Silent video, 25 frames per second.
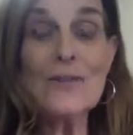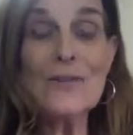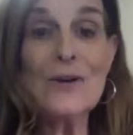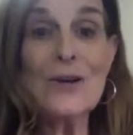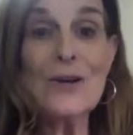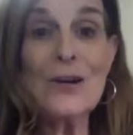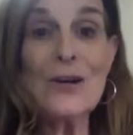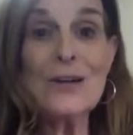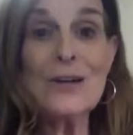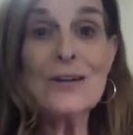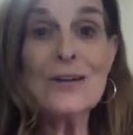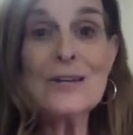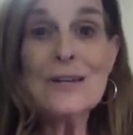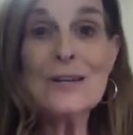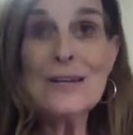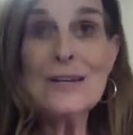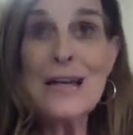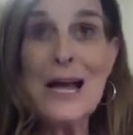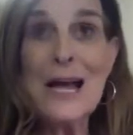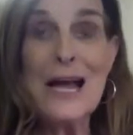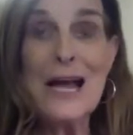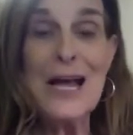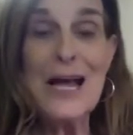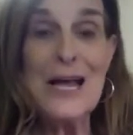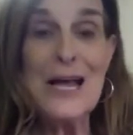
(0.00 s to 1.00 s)
her,
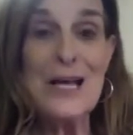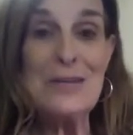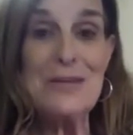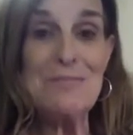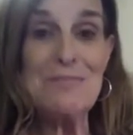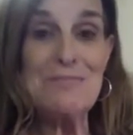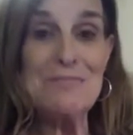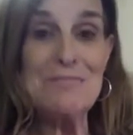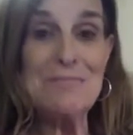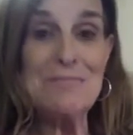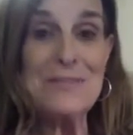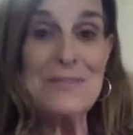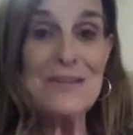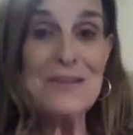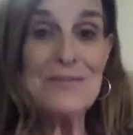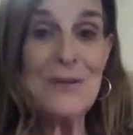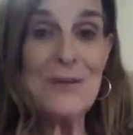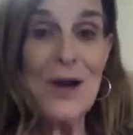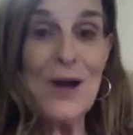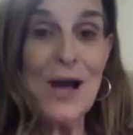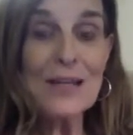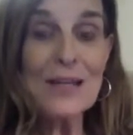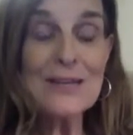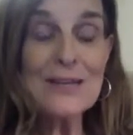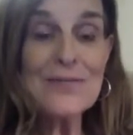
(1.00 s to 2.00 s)
for
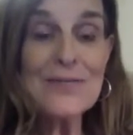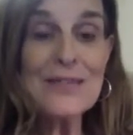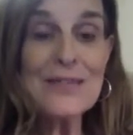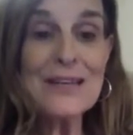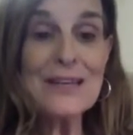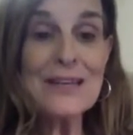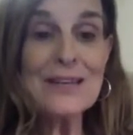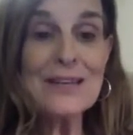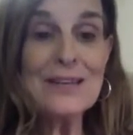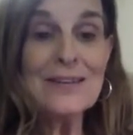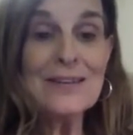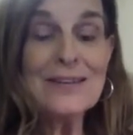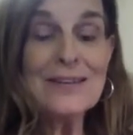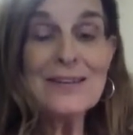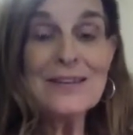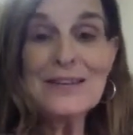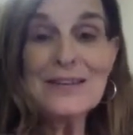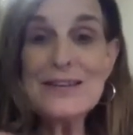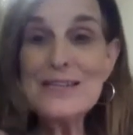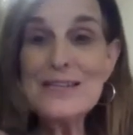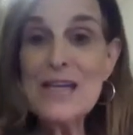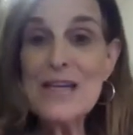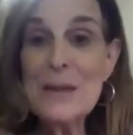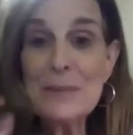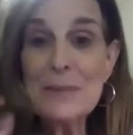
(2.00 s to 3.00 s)
all of the
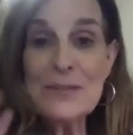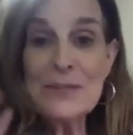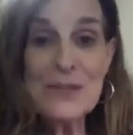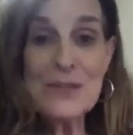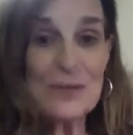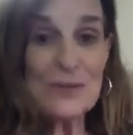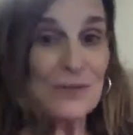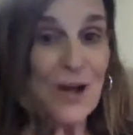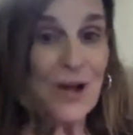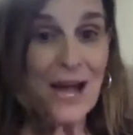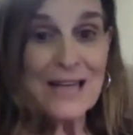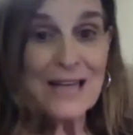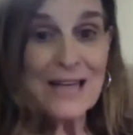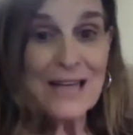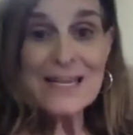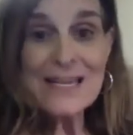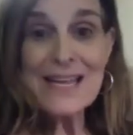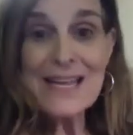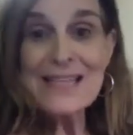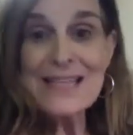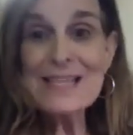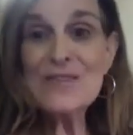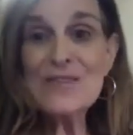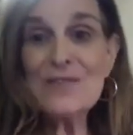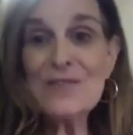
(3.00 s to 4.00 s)
tables of
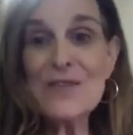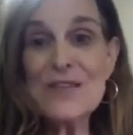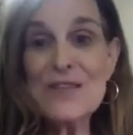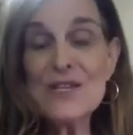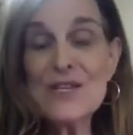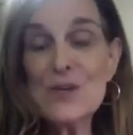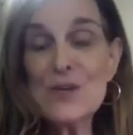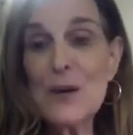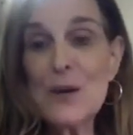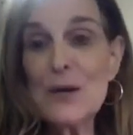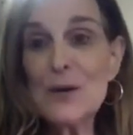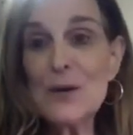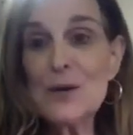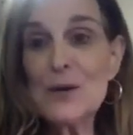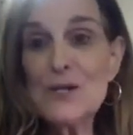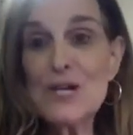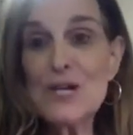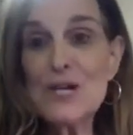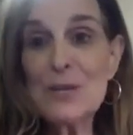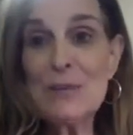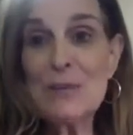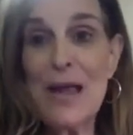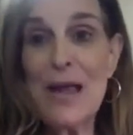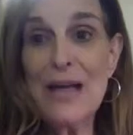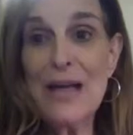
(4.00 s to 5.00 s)
contents for the Joy
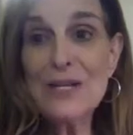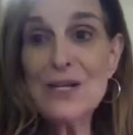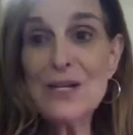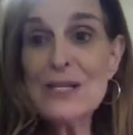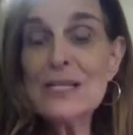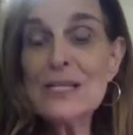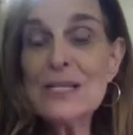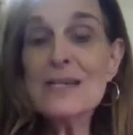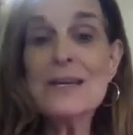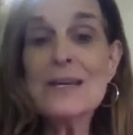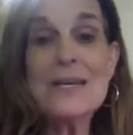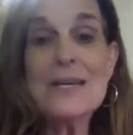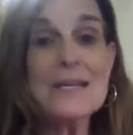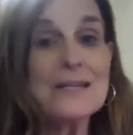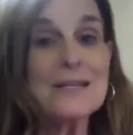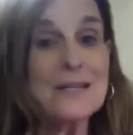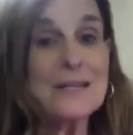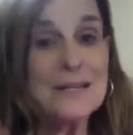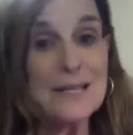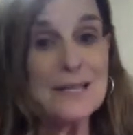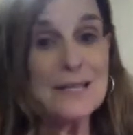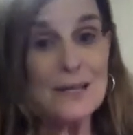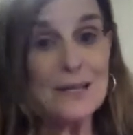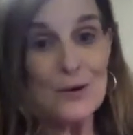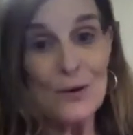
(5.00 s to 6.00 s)
Coaching manuals to
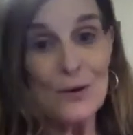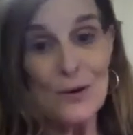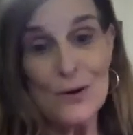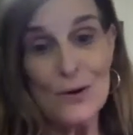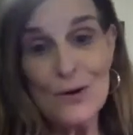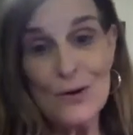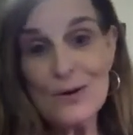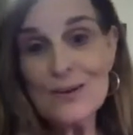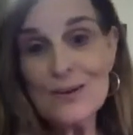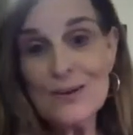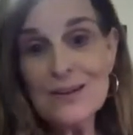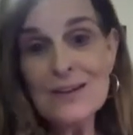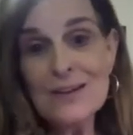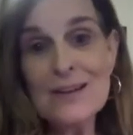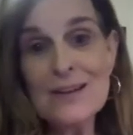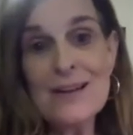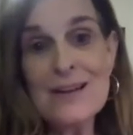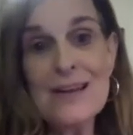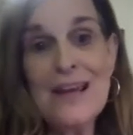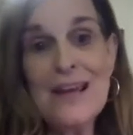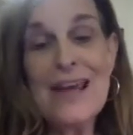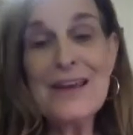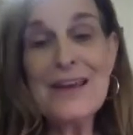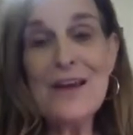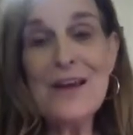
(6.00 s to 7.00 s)
get her
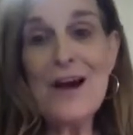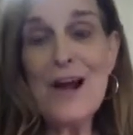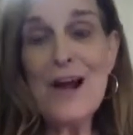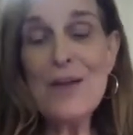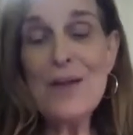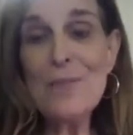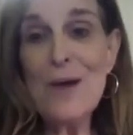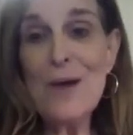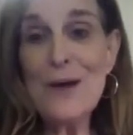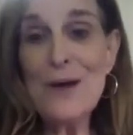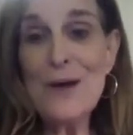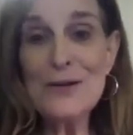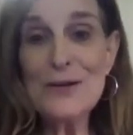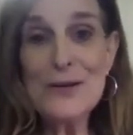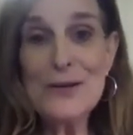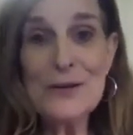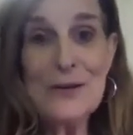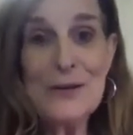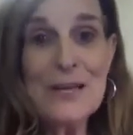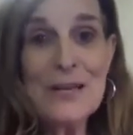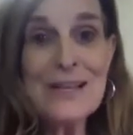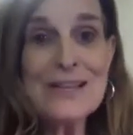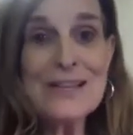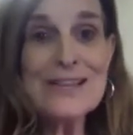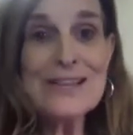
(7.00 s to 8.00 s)
an eye water
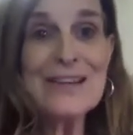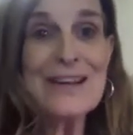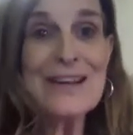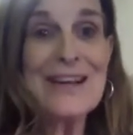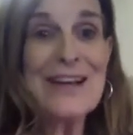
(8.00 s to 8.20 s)
unit.